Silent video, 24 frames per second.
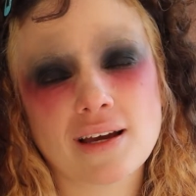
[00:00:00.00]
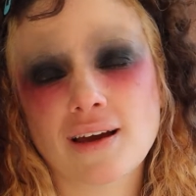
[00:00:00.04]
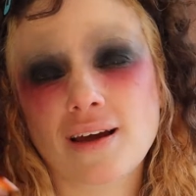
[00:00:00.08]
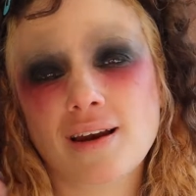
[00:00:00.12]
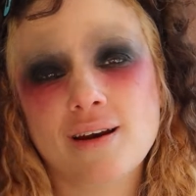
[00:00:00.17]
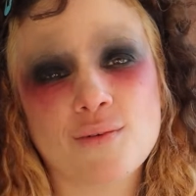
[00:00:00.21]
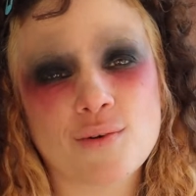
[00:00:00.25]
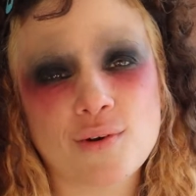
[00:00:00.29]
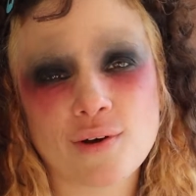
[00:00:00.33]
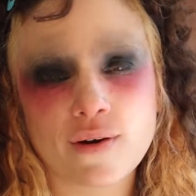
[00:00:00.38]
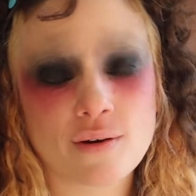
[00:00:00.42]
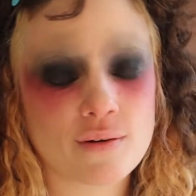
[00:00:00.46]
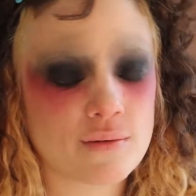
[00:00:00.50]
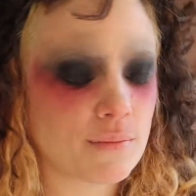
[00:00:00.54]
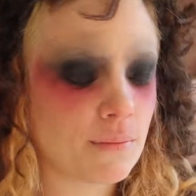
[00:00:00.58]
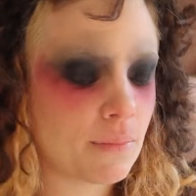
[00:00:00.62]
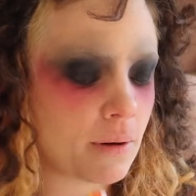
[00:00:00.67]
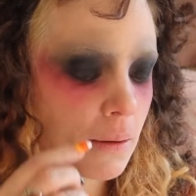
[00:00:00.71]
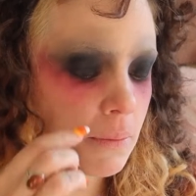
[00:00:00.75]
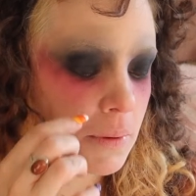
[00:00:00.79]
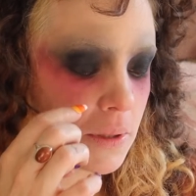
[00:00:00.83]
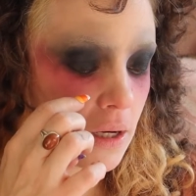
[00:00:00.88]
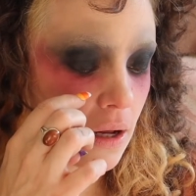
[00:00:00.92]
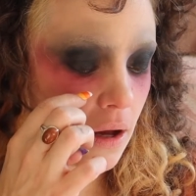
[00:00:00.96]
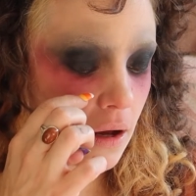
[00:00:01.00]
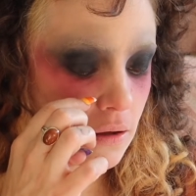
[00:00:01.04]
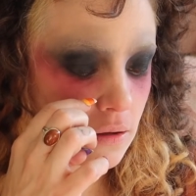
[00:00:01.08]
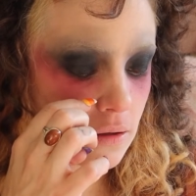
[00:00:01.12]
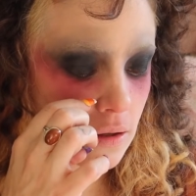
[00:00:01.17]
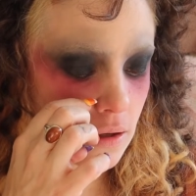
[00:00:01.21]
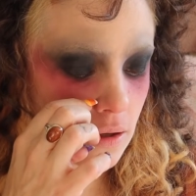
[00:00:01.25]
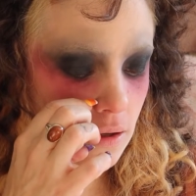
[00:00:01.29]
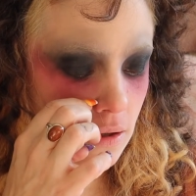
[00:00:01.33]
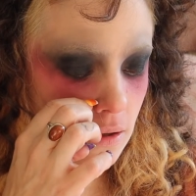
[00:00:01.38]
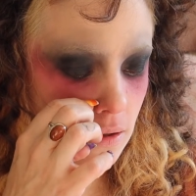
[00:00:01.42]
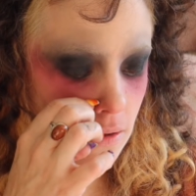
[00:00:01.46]
I don't know, puppy dog
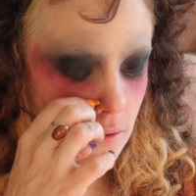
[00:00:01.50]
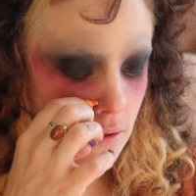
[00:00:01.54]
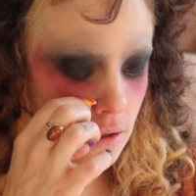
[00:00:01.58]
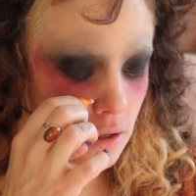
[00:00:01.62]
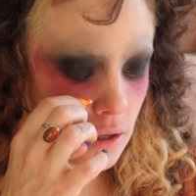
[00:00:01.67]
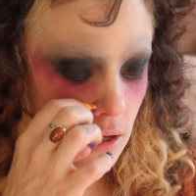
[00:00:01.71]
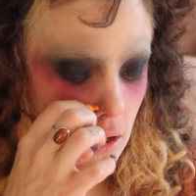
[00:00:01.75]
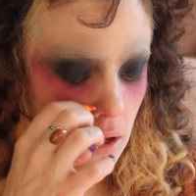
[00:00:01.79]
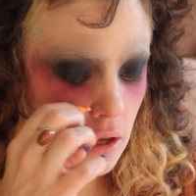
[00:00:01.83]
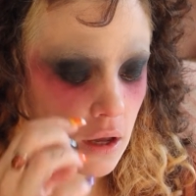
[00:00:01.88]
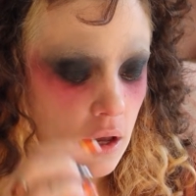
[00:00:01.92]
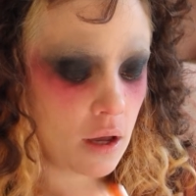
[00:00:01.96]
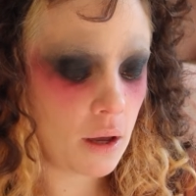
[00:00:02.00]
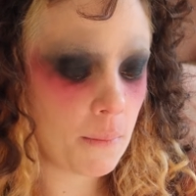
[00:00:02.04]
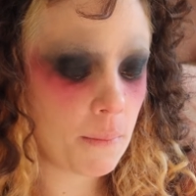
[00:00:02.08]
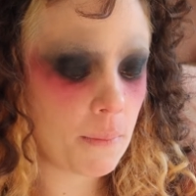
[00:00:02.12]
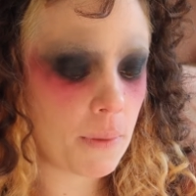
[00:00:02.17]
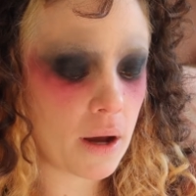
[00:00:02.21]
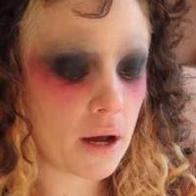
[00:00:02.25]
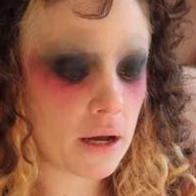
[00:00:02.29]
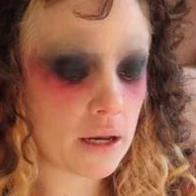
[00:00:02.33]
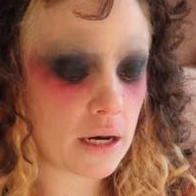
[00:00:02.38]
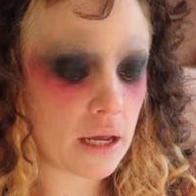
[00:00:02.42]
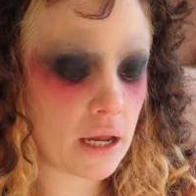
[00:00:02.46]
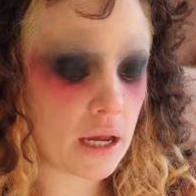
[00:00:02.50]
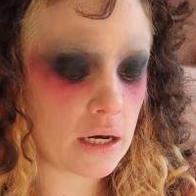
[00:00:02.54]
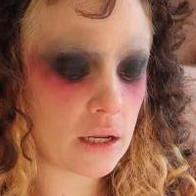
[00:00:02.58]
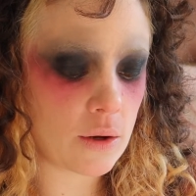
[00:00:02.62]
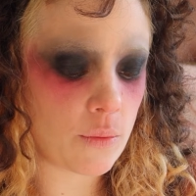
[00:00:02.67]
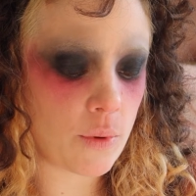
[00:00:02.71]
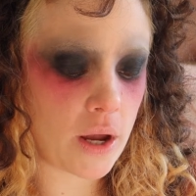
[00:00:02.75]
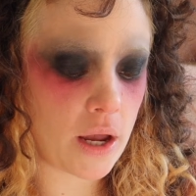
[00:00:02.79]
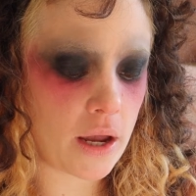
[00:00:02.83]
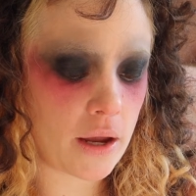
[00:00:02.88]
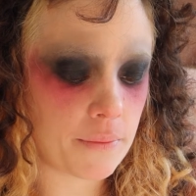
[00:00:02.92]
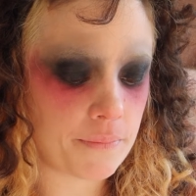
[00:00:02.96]
look. But
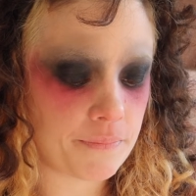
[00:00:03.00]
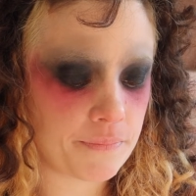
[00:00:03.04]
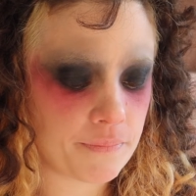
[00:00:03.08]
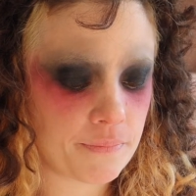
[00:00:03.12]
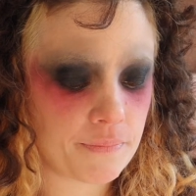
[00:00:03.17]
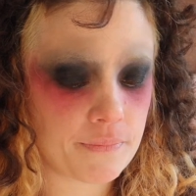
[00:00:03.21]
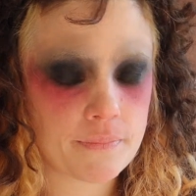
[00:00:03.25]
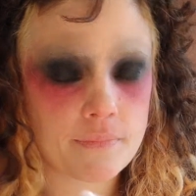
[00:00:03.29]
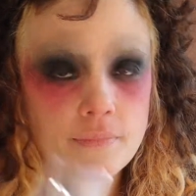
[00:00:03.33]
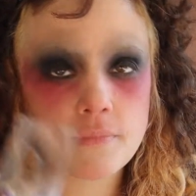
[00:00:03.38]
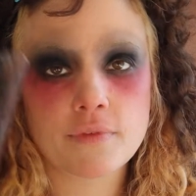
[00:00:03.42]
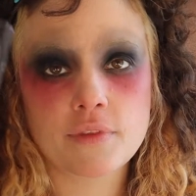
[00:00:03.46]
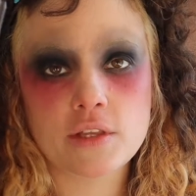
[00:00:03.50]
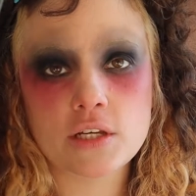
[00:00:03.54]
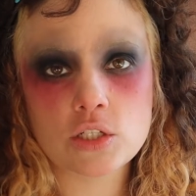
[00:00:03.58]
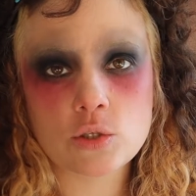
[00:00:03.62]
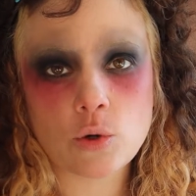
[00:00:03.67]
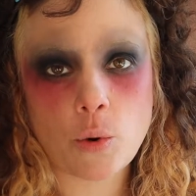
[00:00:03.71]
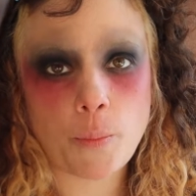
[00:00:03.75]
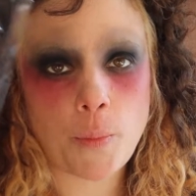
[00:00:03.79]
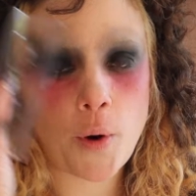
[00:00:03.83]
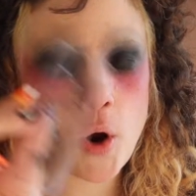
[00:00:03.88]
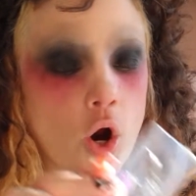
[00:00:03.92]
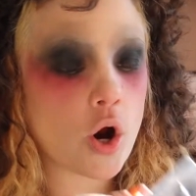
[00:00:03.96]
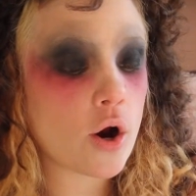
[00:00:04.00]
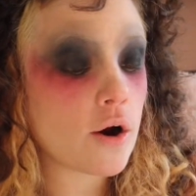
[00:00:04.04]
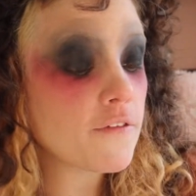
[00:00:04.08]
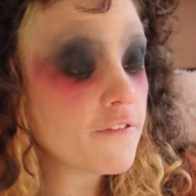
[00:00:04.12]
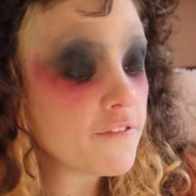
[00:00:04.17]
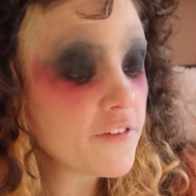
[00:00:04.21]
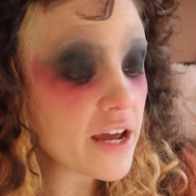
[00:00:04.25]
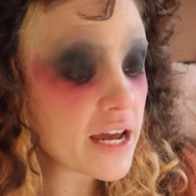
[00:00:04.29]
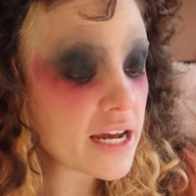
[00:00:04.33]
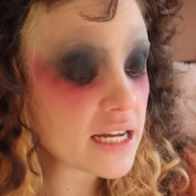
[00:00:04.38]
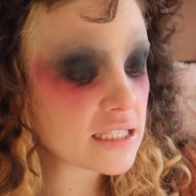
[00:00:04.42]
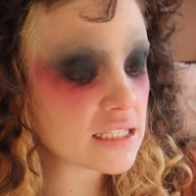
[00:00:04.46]
anyway, these are
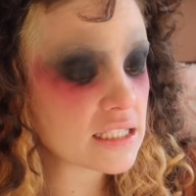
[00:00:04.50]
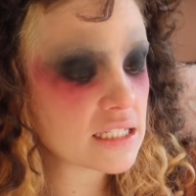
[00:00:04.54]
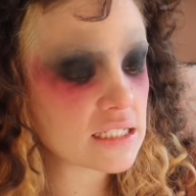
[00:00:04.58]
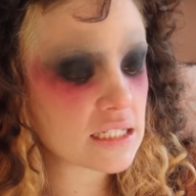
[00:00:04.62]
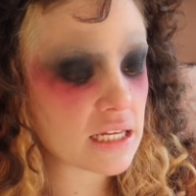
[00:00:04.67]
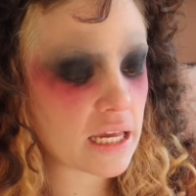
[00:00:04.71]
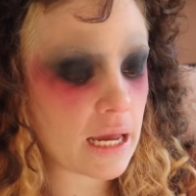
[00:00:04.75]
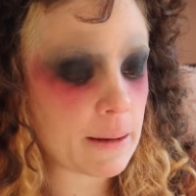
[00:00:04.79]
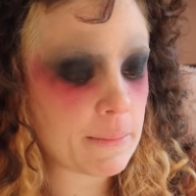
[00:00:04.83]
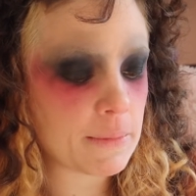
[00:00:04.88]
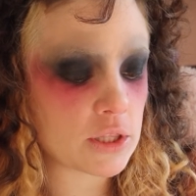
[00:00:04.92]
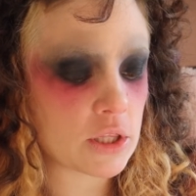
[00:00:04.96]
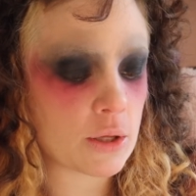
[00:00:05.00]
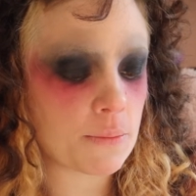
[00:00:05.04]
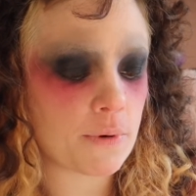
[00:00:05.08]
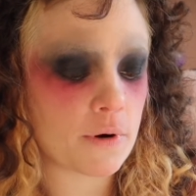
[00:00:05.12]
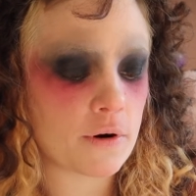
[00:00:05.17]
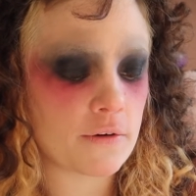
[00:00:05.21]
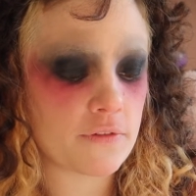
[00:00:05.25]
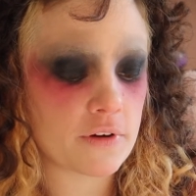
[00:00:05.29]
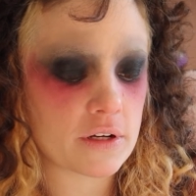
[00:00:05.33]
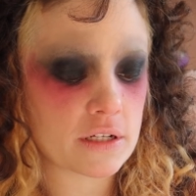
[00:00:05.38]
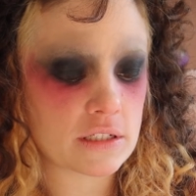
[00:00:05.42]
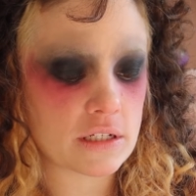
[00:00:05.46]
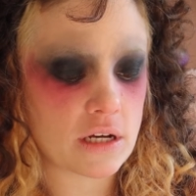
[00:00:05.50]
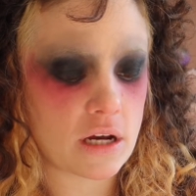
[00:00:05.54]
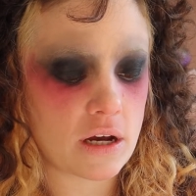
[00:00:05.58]
perfect. These came at the perfect